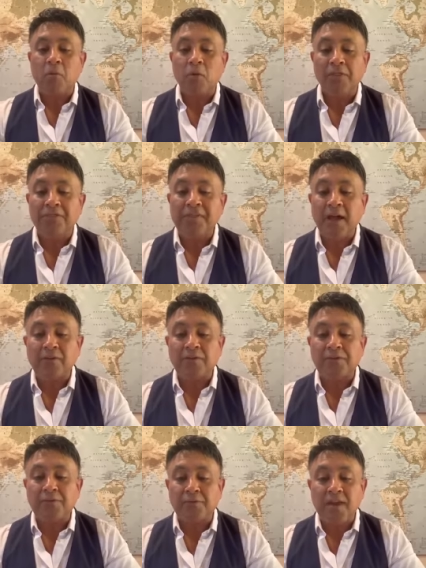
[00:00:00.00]

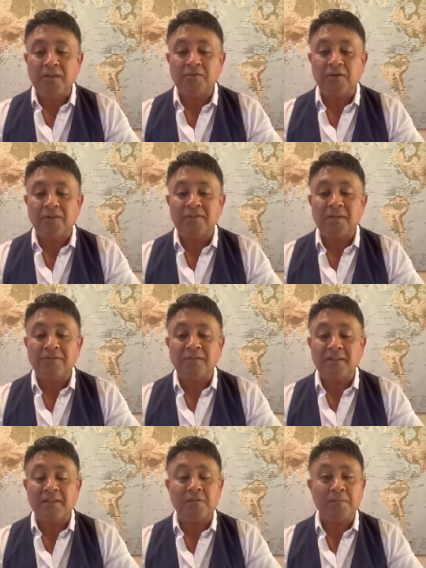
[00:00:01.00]

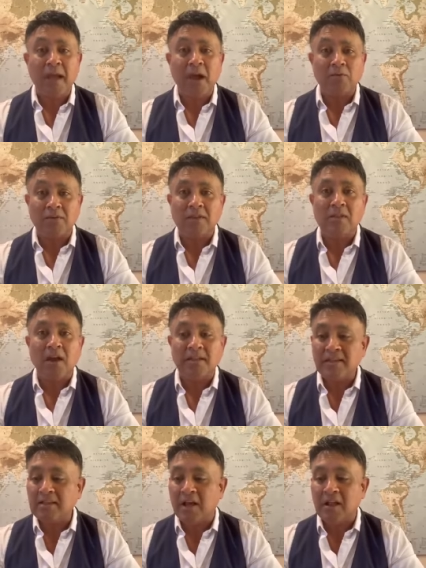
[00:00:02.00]

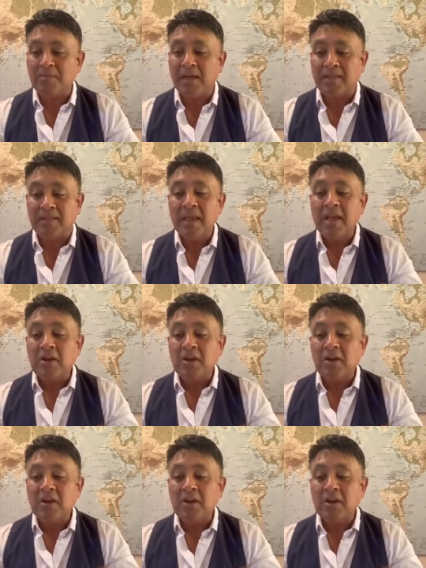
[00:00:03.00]
£1,377.99.